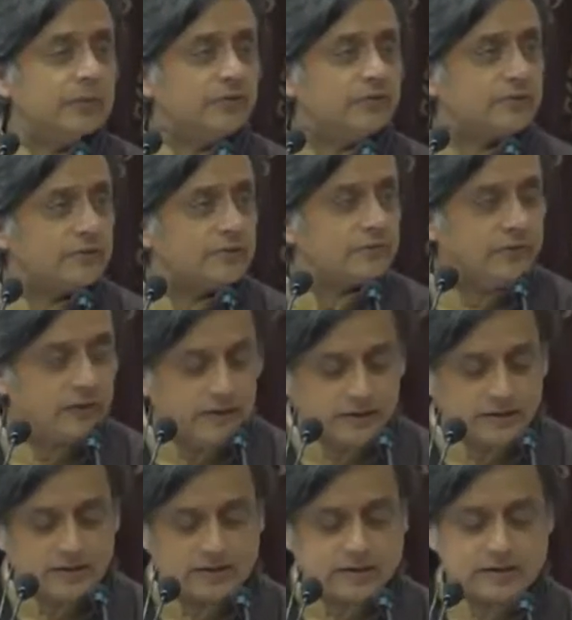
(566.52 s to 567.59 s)
of
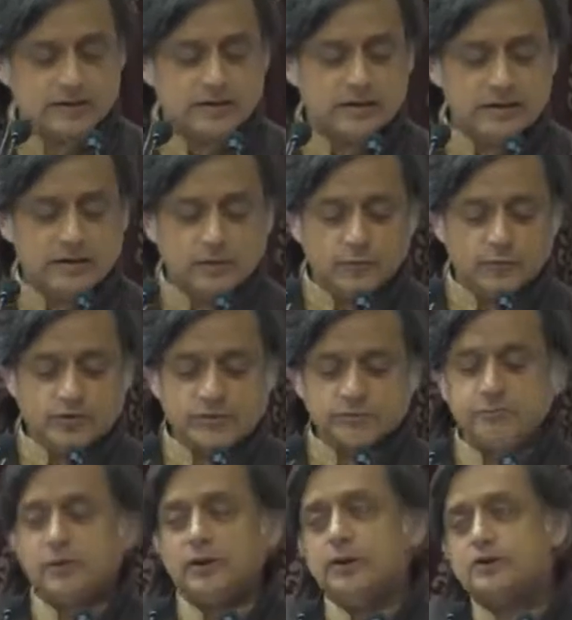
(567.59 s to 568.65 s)
convenience, which a
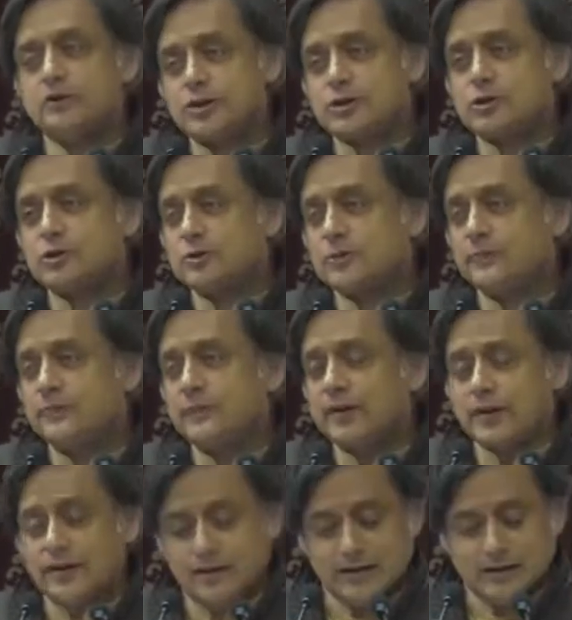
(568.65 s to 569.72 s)
politician
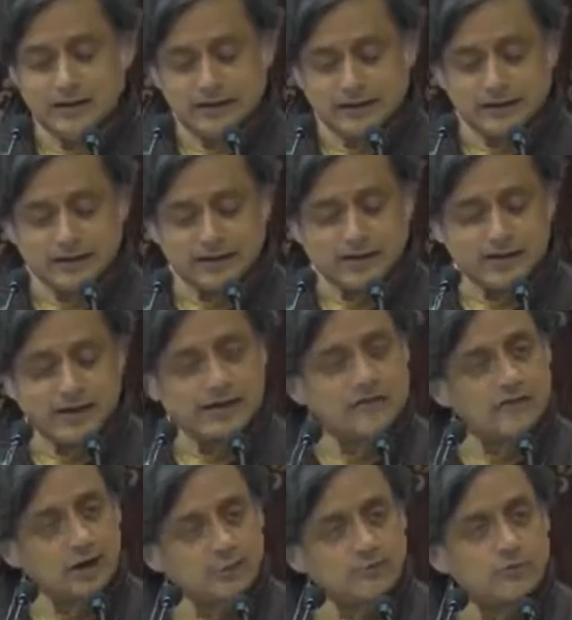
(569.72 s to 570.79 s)
can
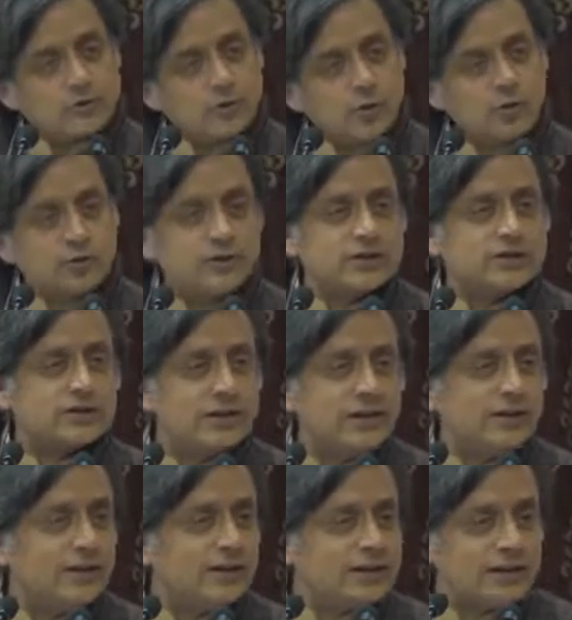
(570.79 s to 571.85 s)
adopt or
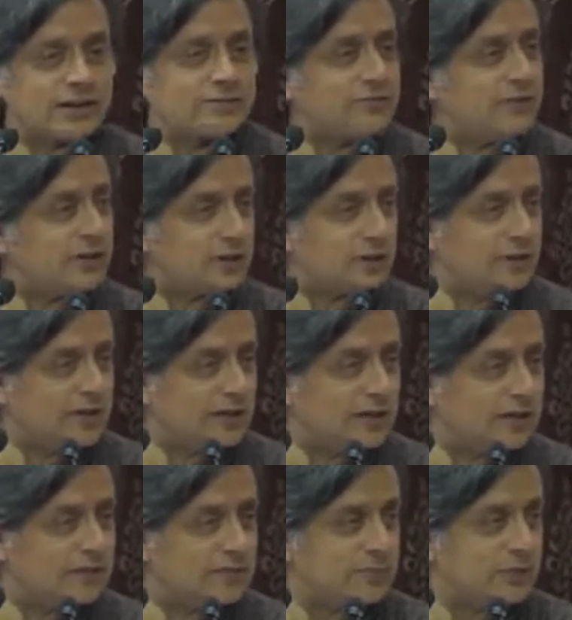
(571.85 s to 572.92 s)
discard as frequently
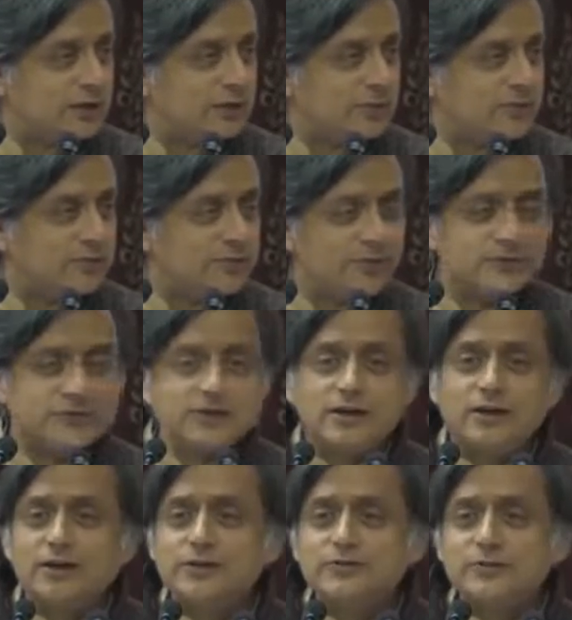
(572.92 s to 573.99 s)
as a Bollywood
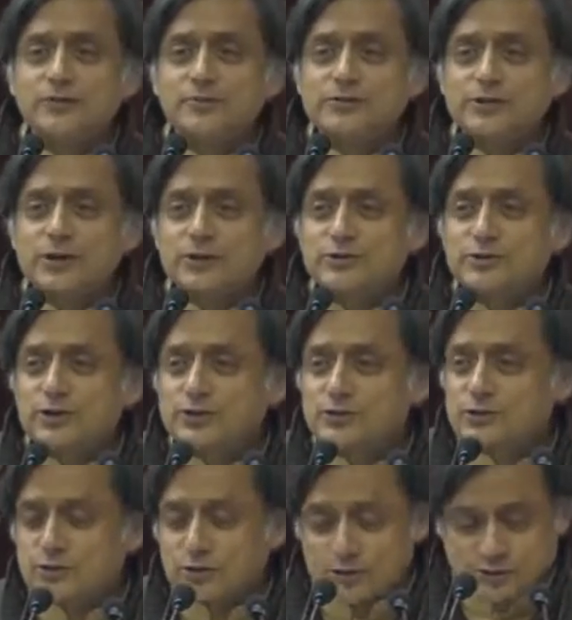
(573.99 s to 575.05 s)
film star
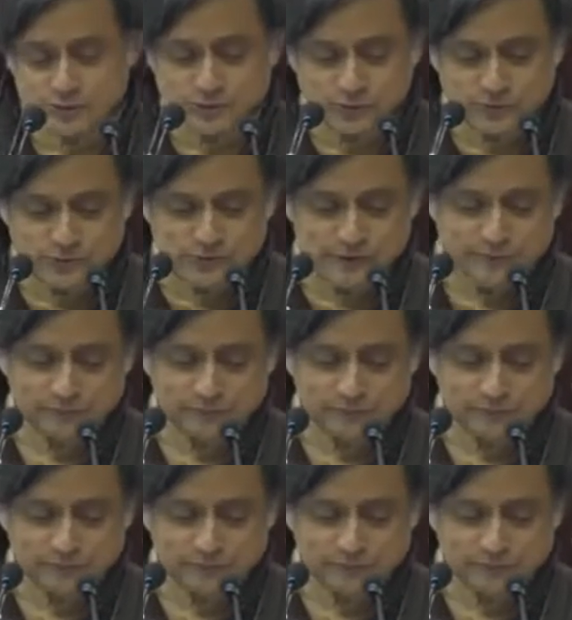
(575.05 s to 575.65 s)
changes costumes.